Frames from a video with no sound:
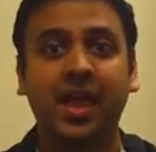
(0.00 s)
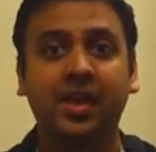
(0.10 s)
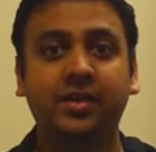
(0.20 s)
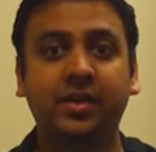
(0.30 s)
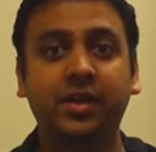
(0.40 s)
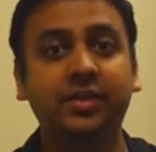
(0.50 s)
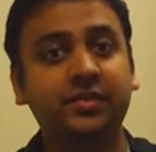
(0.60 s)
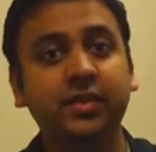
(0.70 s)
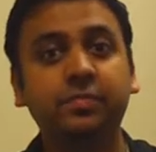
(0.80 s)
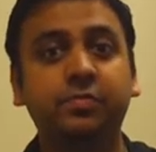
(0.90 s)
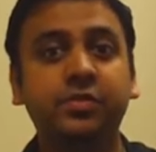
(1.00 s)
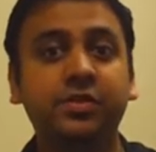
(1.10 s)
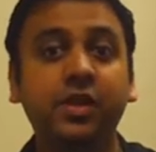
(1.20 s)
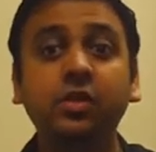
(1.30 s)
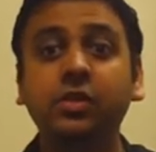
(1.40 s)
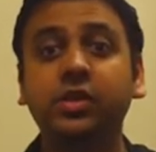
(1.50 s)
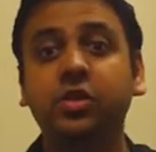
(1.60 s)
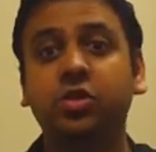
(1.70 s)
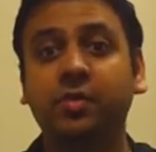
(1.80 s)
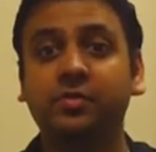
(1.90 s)
and it did a
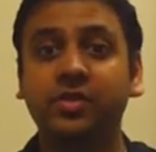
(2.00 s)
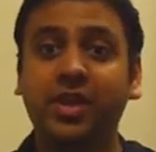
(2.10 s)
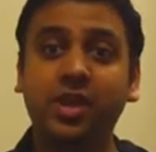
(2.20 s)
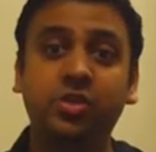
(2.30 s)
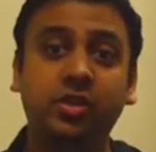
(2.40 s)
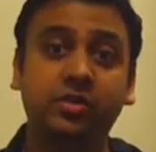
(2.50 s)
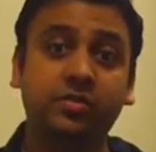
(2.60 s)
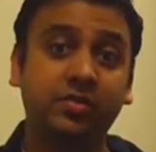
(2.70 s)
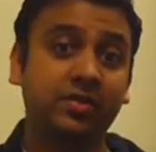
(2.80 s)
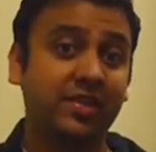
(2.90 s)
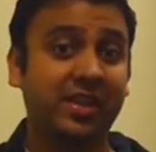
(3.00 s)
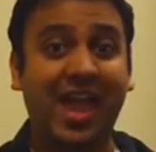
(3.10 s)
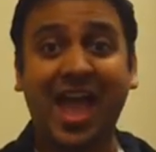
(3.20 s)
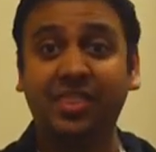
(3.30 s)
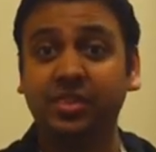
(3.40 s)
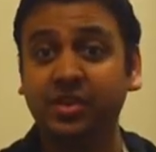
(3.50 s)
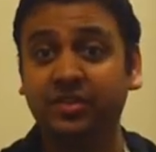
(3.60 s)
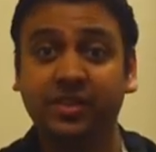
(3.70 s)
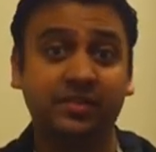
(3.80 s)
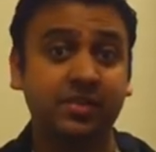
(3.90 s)
particularly good job of engaging students like
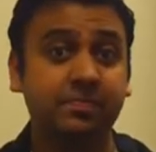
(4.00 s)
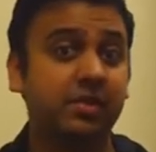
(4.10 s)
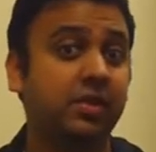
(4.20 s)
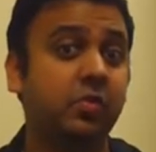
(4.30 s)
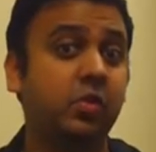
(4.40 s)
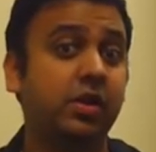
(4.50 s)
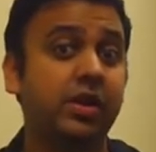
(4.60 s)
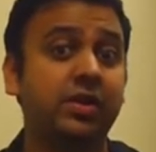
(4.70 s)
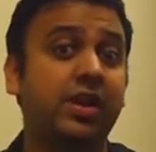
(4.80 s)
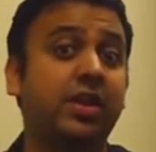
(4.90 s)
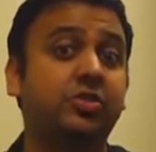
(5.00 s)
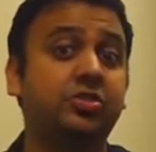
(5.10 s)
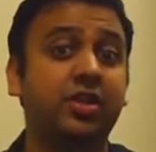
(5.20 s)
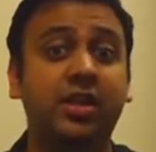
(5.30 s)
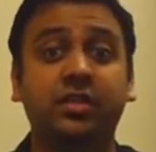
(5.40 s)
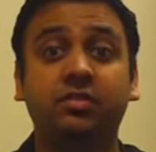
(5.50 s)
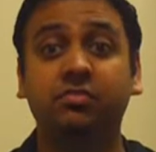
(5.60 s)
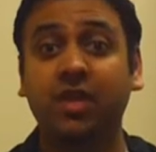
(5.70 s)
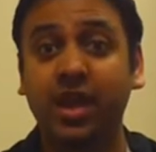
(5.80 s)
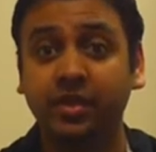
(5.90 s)
athletes that typically weren't engaged
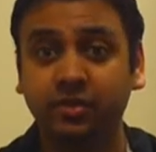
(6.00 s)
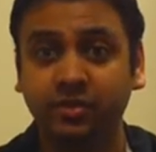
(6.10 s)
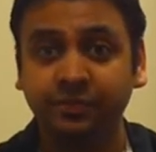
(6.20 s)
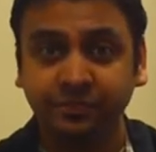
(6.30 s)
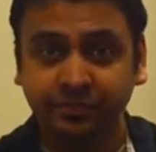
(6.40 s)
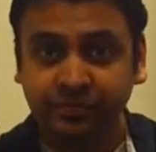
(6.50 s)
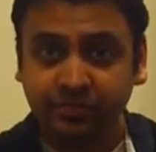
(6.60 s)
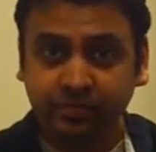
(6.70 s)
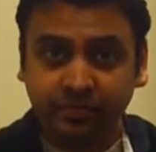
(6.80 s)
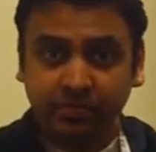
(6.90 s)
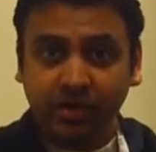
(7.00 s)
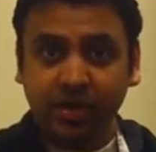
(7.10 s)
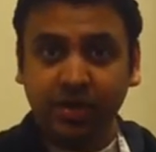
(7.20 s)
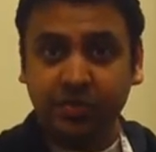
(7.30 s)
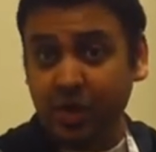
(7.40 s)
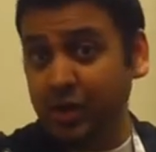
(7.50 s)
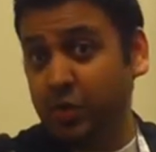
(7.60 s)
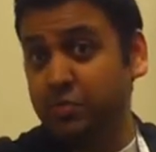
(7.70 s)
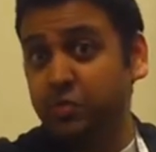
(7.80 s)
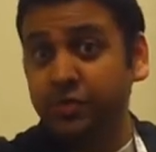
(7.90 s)
in science.
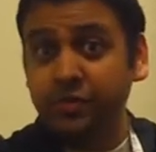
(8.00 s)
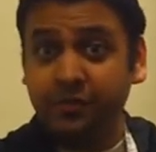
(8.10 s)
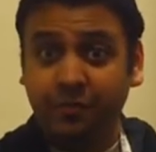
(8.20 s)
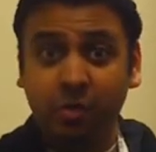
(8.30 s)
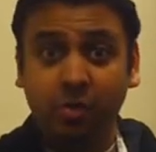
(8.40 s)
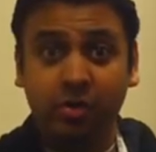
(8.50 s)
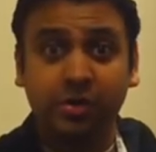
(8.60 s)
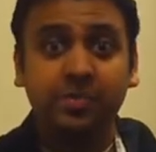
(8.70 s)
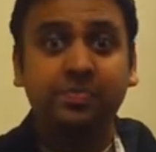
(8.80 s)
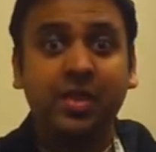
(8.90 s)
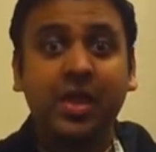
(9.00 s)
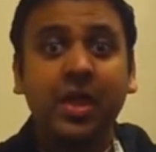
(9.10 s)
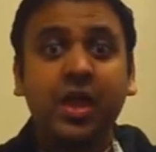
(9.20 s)
So anyway, moving forward,